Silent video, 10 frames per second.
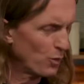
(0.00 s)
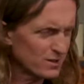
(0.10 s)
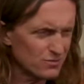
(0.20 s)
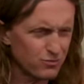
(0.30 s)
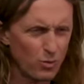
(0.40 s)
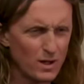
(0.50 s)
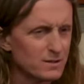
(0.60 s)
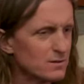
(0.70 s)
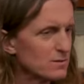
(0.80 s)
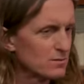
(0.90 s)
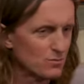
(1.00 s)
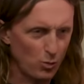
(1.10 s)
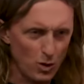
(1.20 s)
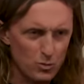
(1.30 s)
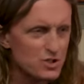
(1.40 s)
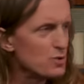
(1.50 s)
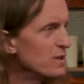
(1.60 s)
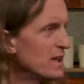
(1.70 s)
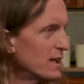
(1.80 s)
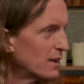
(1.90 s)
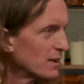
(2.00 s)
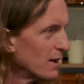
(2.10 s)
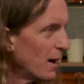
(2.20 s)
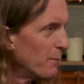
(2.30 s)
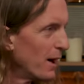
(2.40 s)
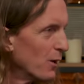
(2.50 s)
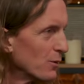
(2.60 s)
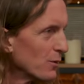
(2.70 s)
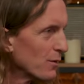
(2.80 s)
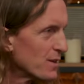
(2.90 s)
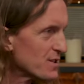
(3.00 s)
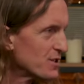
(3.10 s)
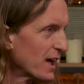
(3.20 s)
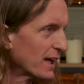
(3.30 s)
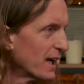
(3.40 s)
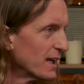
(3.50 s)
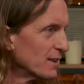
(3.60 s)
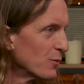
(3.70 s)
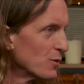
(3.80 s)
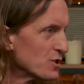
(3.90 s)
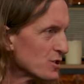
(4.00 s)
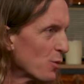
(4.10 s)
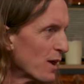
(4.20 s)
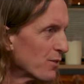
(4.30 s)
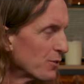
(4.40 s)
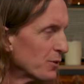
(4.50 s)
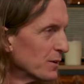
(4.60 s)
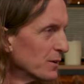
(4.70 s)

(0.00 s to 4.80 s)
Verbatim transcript: what was unique about this decade that we just went through?